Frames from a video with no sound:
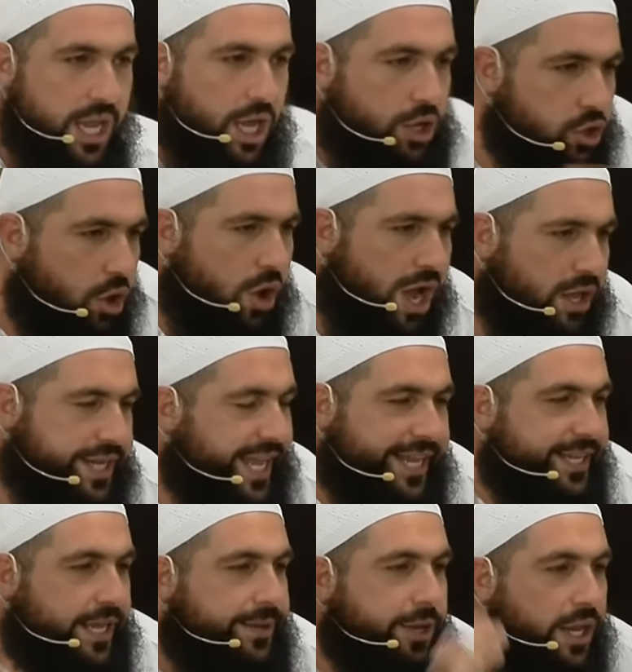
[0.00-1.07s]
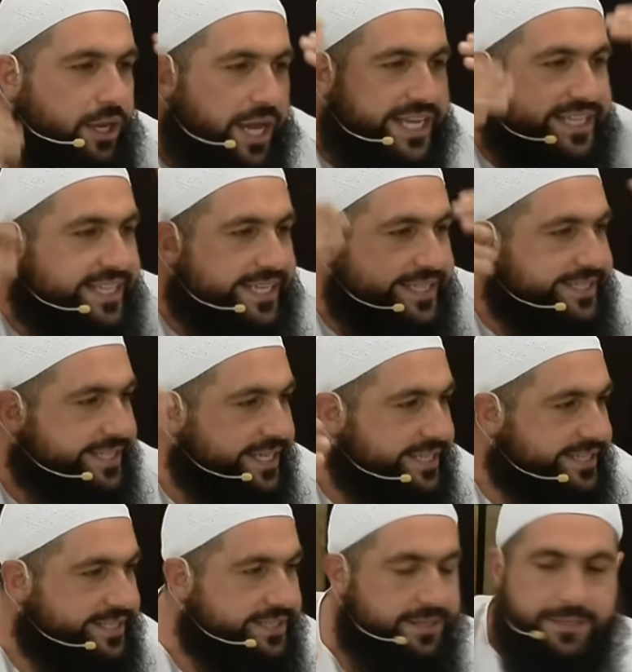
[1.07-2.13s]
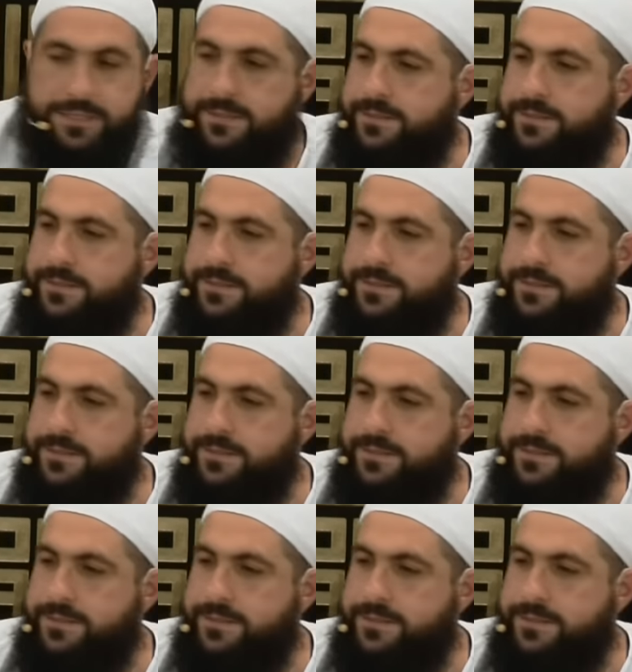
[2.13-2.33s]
No, like, it's, it's,